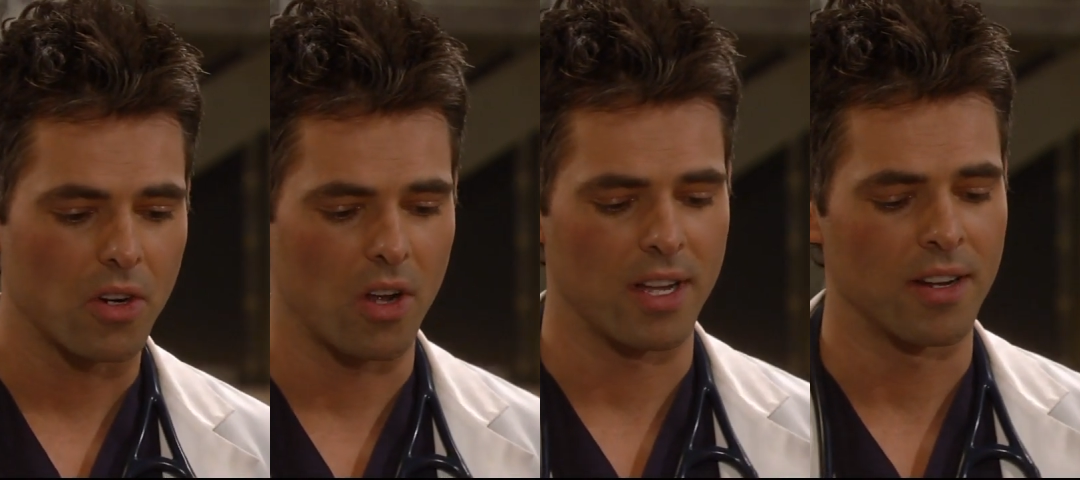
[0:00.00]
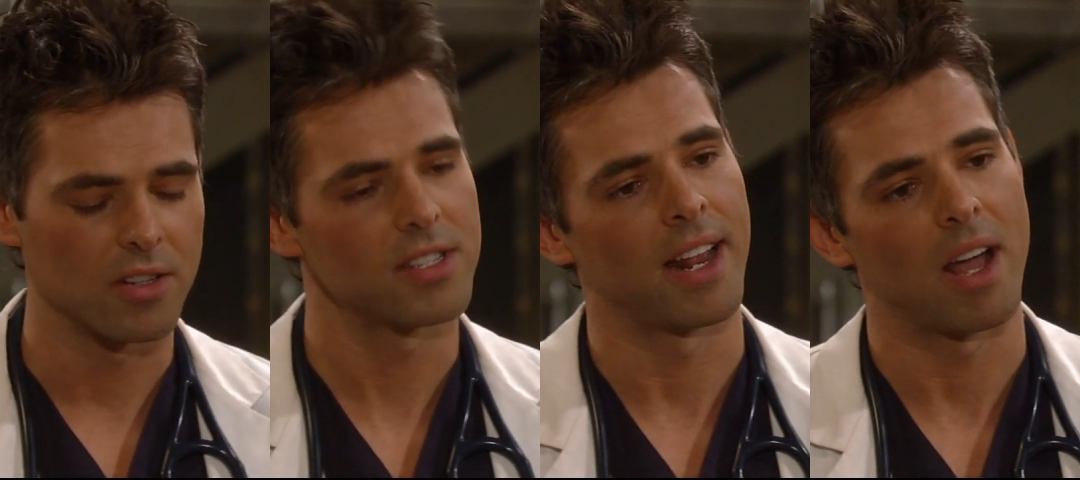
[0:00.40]
Carly, I
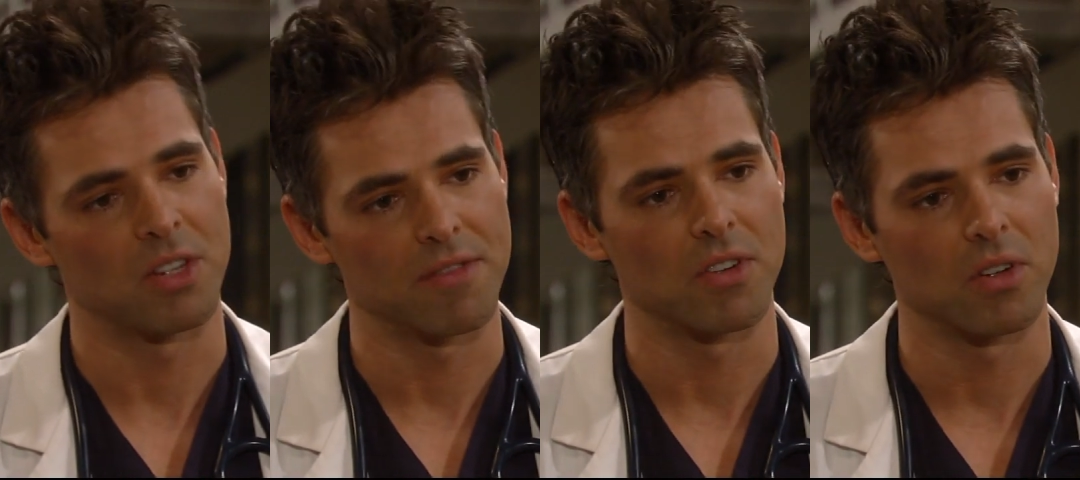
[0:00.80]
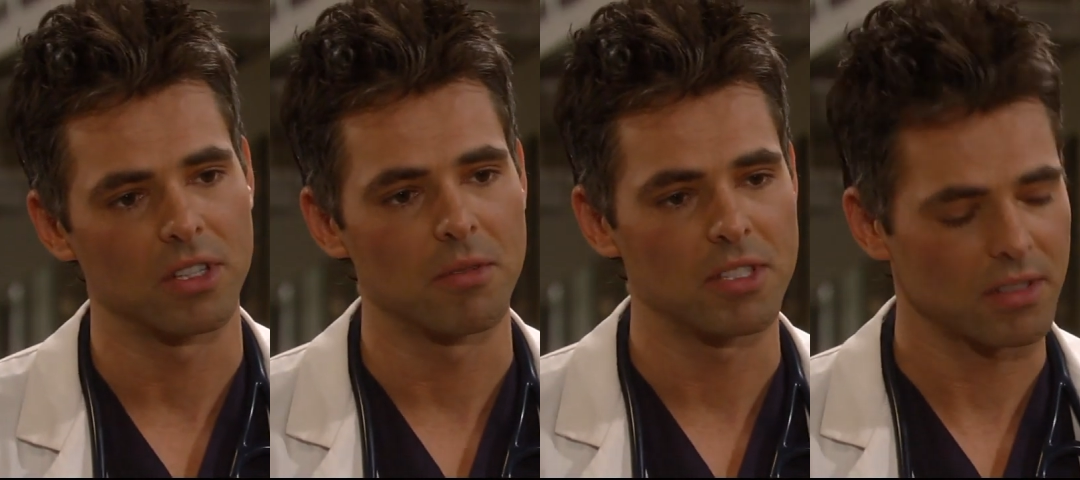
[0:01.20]
understand how
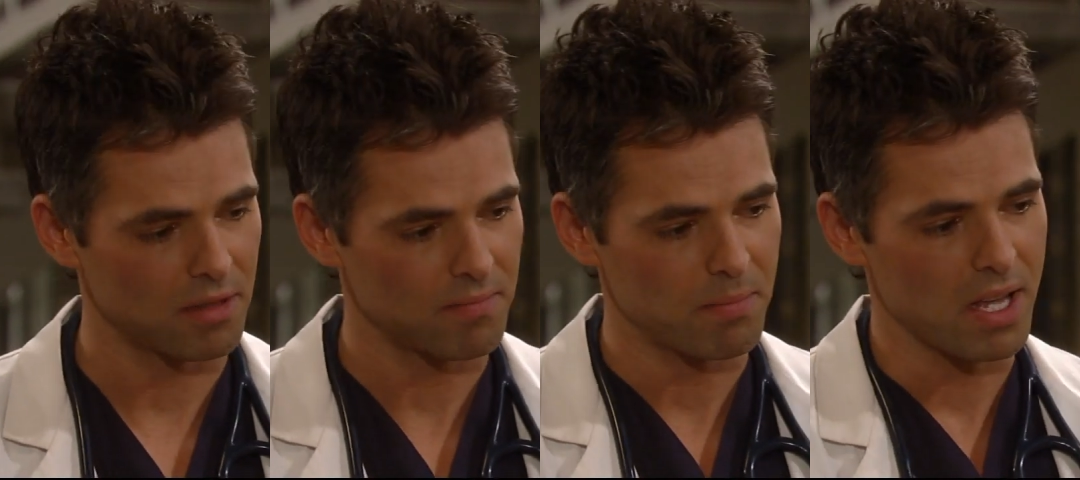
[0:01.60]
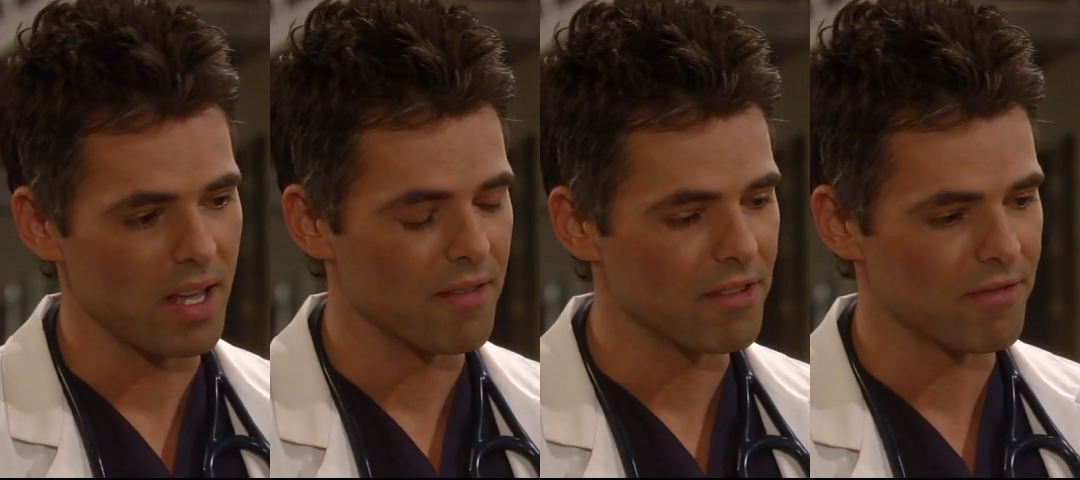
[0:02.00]
difficult this could
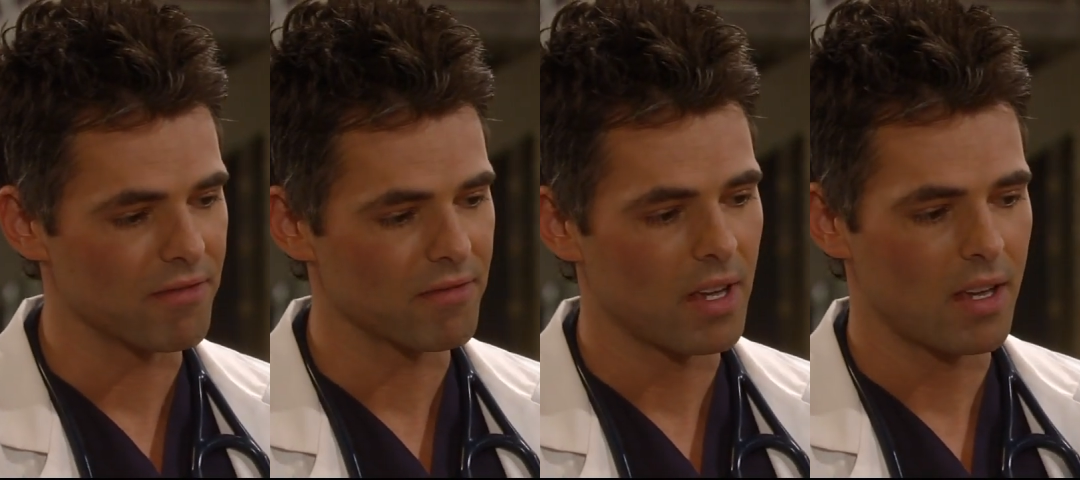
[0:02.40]
be. If, if,